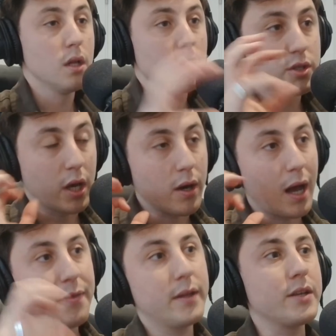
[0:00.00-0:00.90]
So
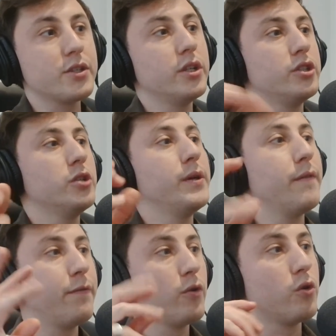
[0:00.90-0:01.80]
I think that's going to do
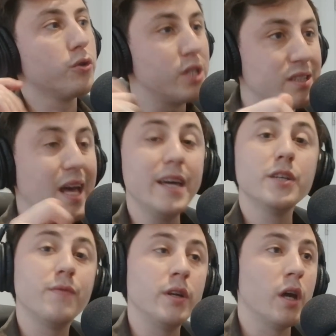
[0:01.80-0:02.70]
it for
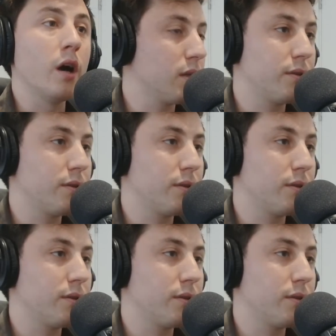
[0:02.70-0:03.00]
today's video.